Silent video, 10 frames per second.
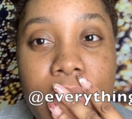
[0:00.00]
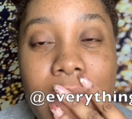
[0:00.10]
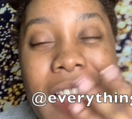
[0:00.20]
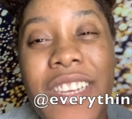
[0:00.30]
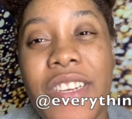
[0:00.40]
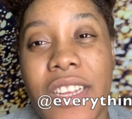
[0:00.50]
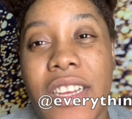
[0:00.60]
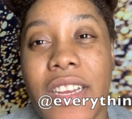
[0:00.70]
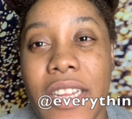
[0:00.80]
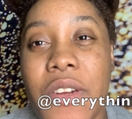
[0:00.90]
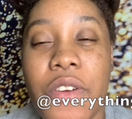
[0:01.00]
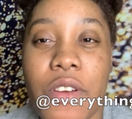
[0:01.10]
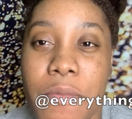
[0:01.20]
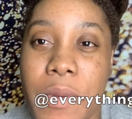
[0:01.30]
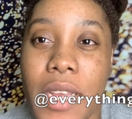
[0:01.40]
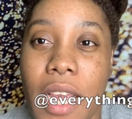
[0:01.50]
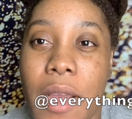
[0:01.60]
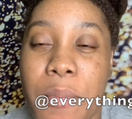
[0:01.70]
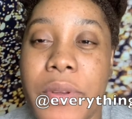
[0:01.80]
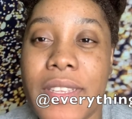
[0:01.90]
actually it could be a
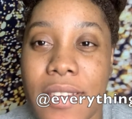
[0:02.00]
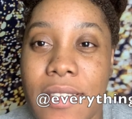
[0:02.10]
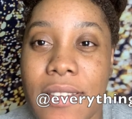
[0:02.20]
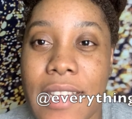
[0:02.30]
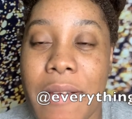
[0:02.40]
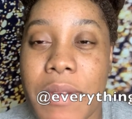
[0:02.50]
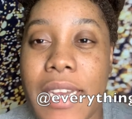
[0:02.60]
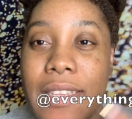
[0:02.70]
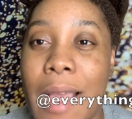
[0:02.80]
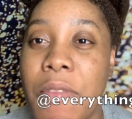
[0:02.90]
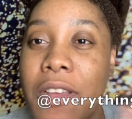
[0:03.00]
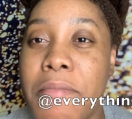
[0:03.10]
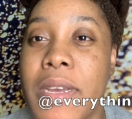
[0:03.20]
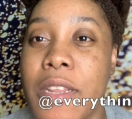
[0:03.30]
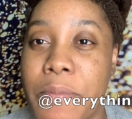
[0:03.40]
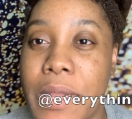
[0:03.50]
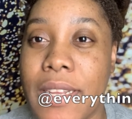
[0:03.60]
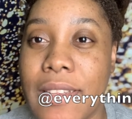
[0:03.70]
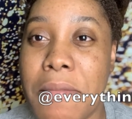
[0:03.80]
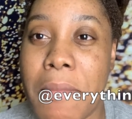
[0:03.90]
protective style because I'm not
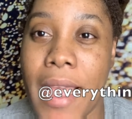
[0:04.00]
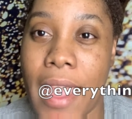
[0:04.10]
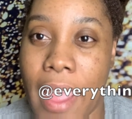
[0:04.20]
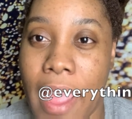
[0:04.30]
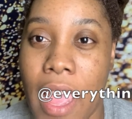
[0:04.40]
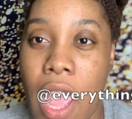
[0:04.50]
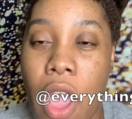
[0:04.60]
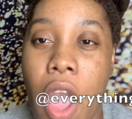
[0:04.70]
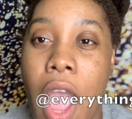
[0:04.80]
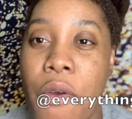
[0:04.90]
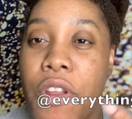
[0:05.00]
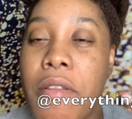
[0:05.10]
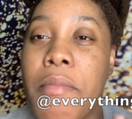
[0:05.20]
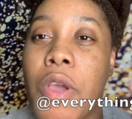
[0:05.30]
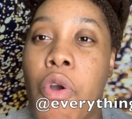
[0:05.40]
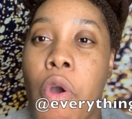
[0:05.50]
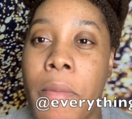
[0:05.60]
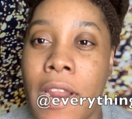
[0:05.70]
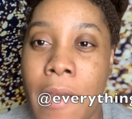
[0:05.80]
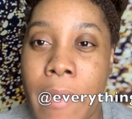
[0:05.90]
manipulating my hair. I wouldn't be
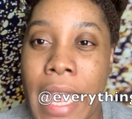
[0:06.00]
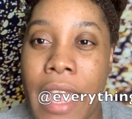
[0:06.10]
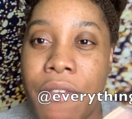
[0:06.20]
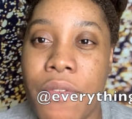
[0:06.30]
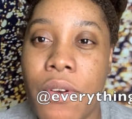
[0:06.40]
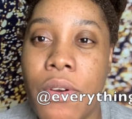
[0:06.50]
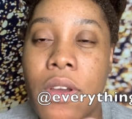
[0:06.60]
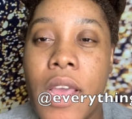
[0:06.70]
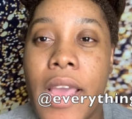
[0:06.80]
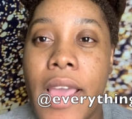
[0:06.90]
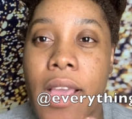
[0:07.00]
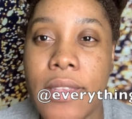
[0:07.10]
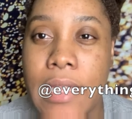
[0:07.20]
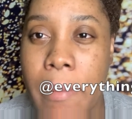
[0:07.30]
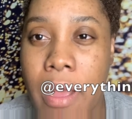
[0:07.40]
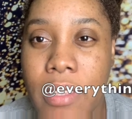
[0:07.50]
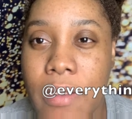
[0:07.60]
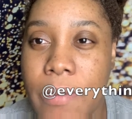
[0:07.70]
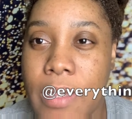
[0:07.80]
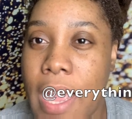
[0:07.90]
combing out my hair for X amount
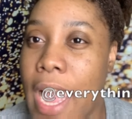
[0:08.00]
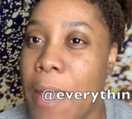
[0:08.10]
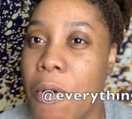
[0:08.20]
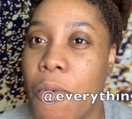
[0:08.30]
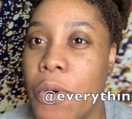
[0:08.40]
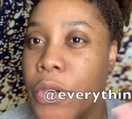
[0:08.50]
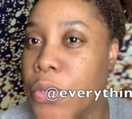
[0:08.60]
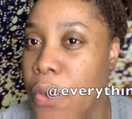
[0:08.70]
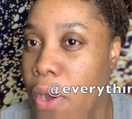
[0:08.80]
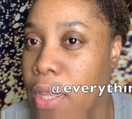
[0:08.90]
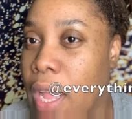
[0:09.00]
of time or whatnot.